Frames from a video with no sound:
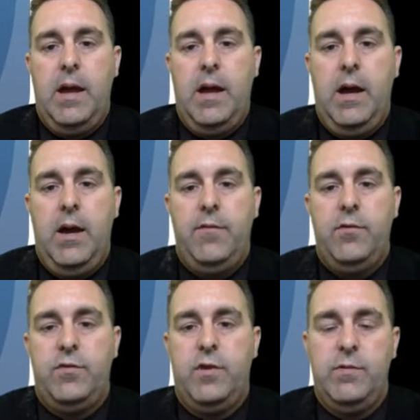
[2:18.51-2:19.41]
I've
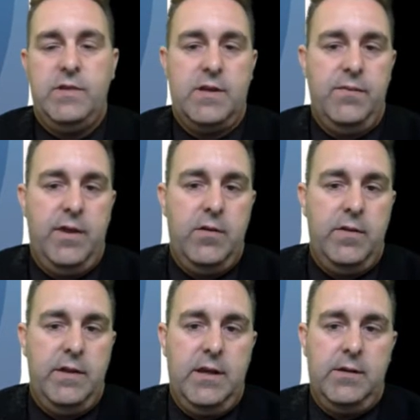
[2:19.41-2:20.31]
also was convener at
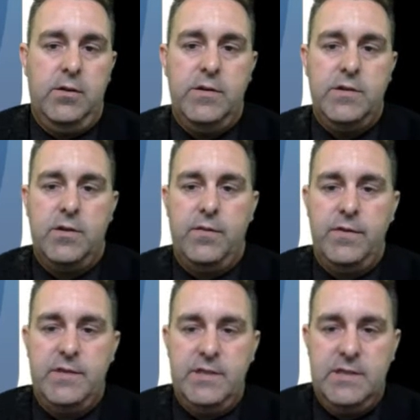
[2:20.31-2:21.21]
the Young Learners
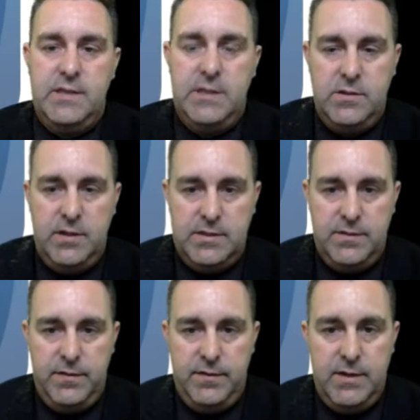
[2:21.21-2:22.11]
Conference in Sydney in
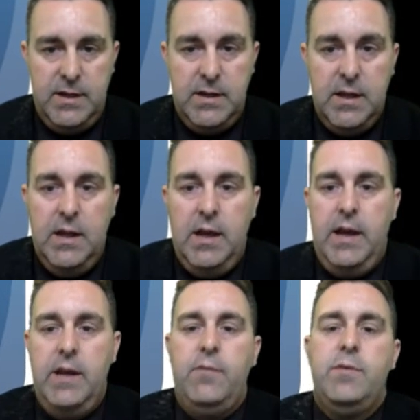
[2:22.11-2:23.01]
2015,
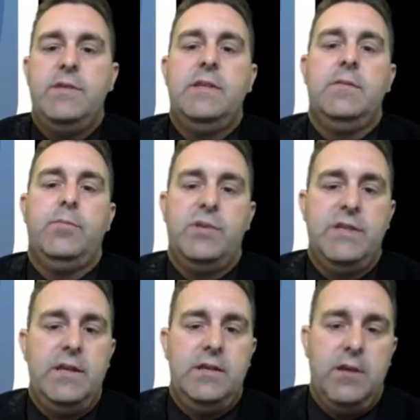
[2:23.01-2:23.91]
and I've
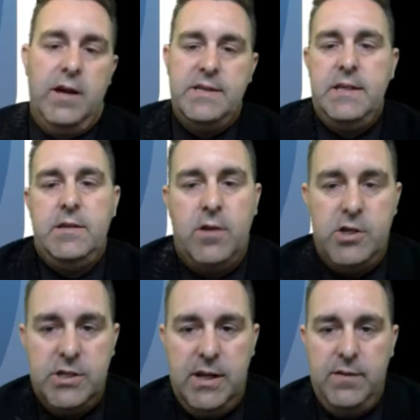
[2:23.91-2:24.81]
presented ICT
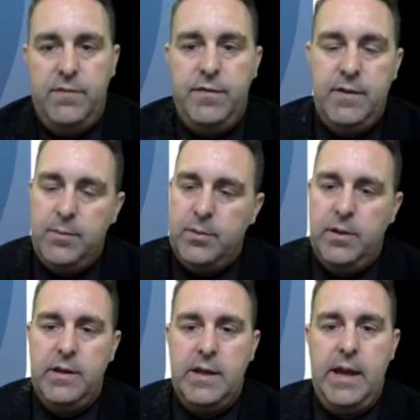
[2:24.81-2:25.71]
integration and flipped
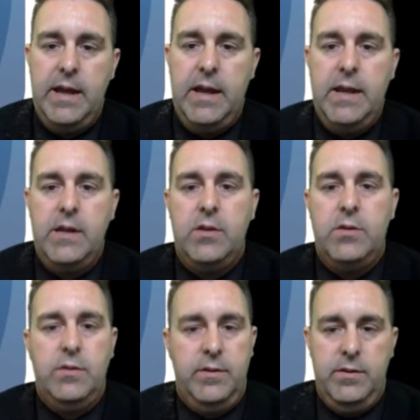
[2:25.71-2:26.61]
learning at a
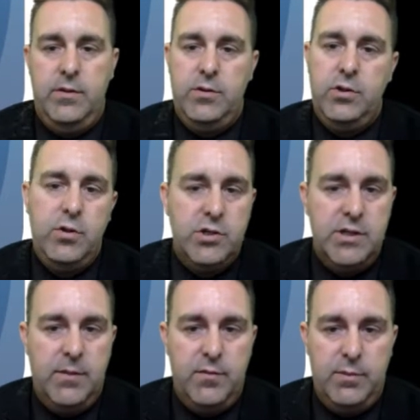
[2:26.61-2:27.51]
huge
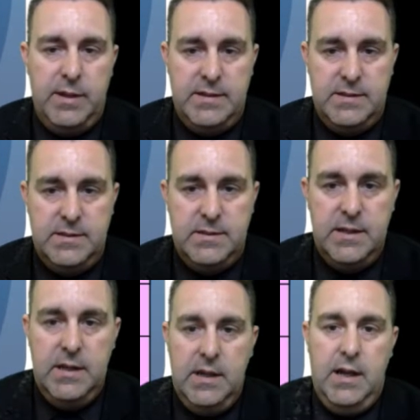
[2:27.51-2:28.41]
number of places,
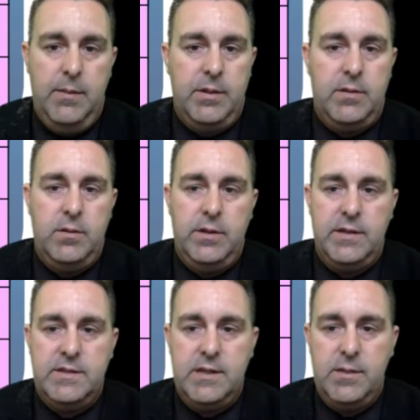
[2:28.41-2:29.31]
including
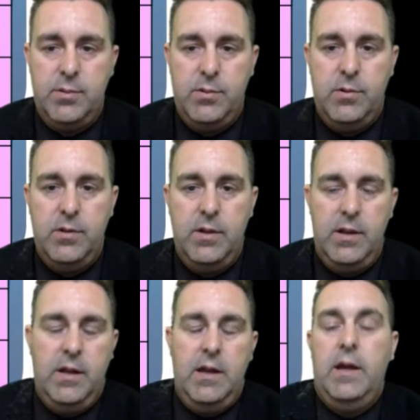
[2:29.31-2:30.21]
Singapore,
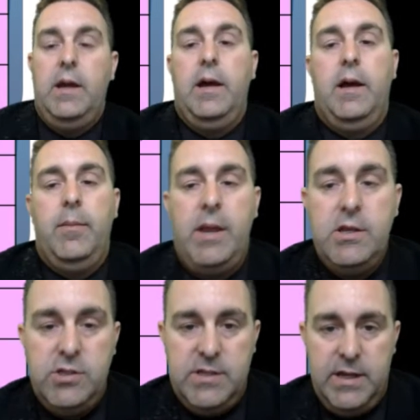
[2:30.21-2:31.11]

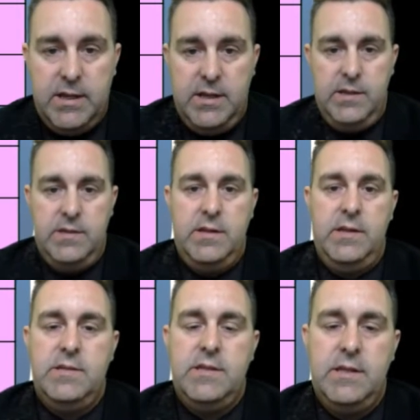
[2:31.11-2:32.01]
EduTech
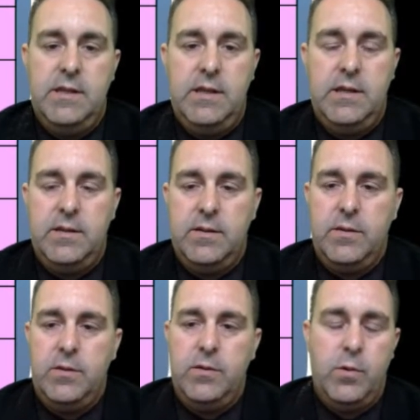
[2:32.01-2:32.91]
in Sydney,
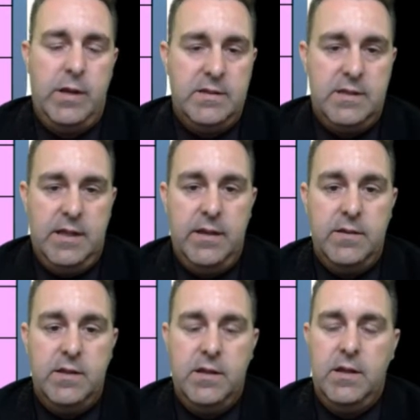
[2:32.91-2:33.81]
Queensland,
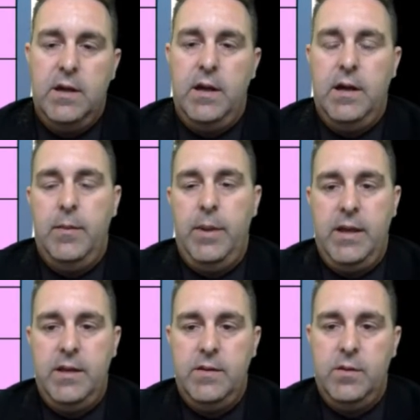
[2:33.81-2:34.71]

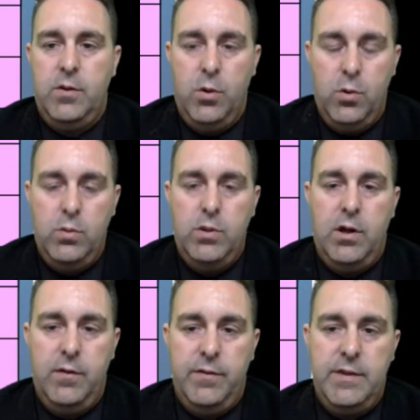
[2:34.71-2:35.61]
and all
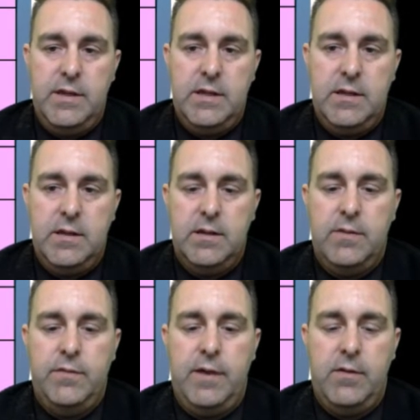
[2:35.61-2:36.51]
of the
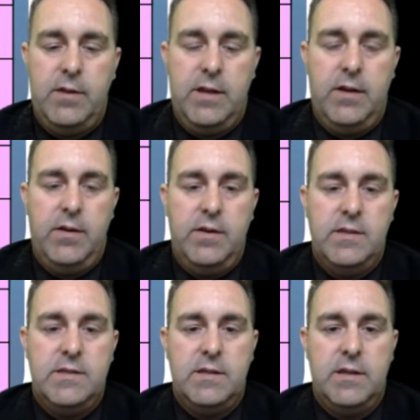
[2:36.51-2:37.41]
faculty
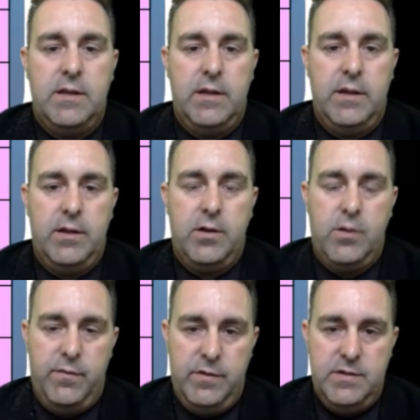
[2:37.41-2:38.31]
areas
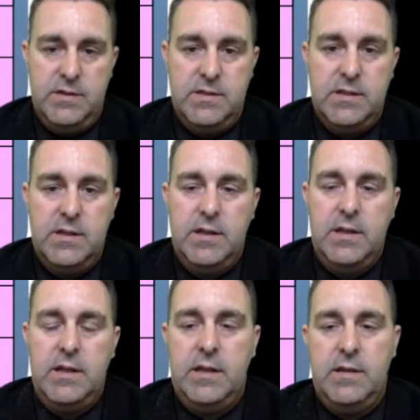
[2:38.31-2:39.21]
conferences
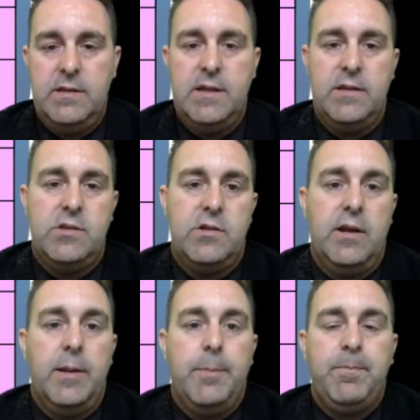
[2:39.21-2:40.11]
in South Australia.